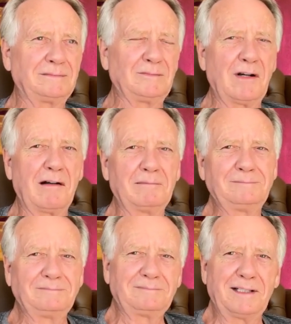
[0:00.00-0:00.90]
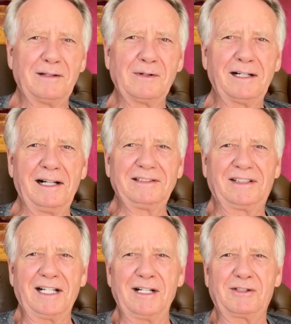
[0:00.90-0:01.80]
well, anyway, I
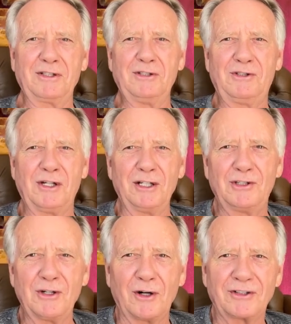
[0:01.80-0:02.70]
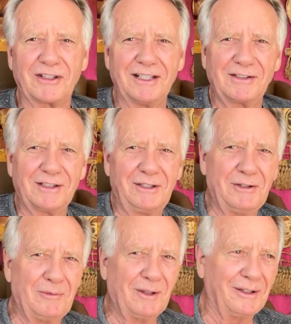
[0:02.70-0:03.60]
shouldn't judge your sense of
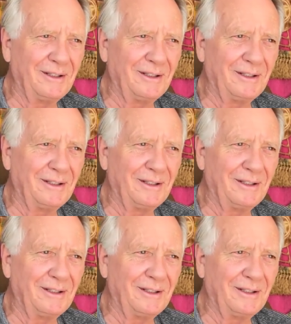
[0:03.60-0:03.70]
humor.